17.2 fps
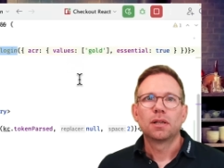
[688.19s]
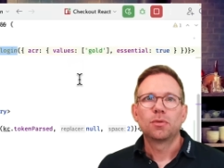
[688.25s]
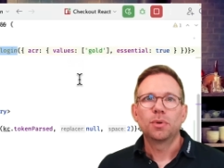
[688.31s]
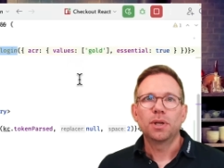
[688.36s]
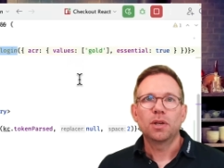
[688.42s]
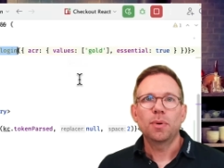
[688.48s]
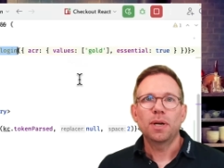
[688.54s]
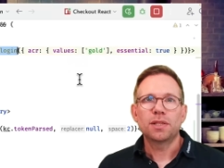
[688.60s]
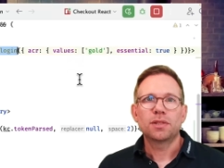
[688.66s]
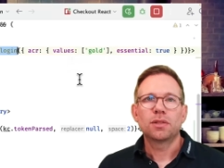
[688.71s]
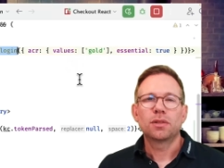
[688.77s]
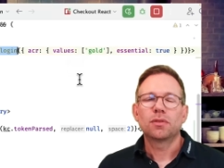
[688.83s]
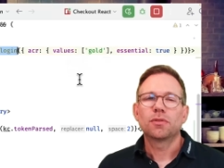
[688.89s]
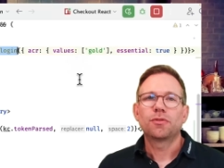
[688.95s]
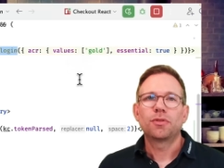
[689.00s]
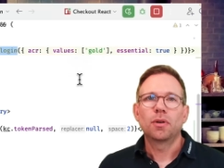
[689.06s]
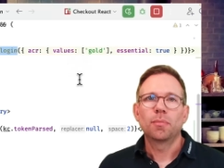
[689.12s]

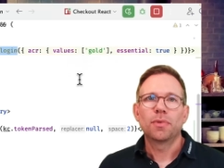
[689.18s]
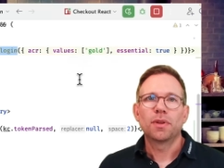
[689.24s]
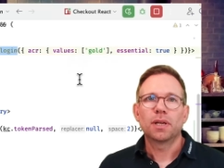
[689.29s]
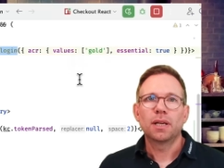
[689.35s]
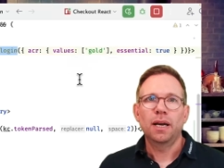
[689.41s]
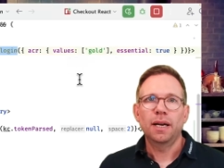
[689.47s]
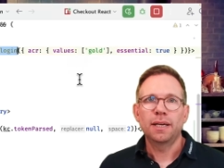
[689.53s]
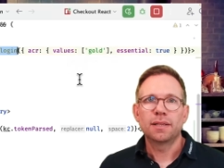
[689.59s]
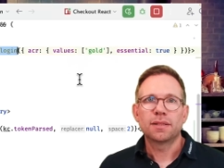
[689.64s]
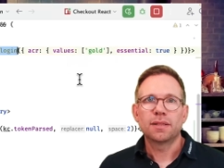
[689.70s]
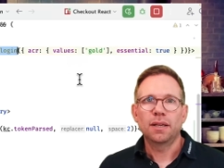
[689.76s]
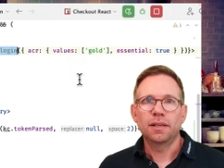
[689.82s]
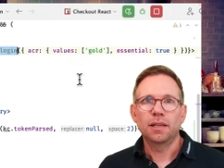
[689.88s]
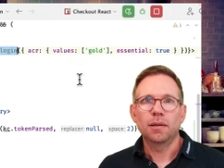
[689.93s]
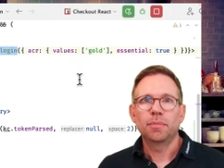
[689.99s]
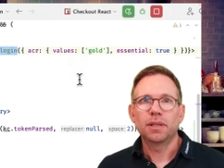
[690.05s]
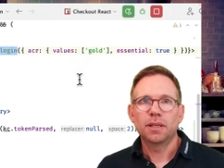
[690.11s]
requested from the
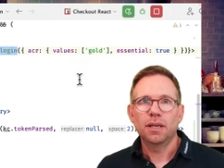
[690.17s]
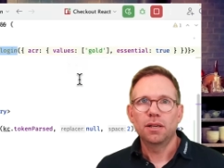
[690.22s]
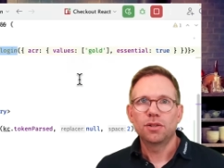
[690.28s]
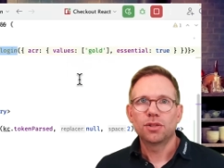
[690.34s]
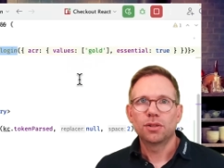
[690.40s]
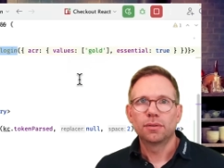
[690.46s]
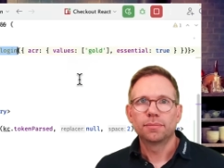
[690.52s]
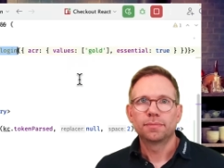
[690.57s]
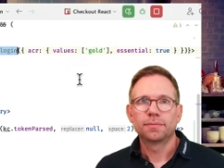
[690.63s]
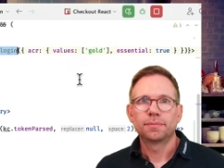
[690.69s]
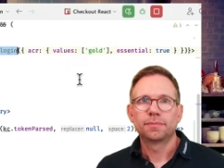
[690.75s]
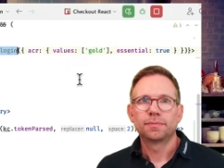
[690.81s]
client-side application.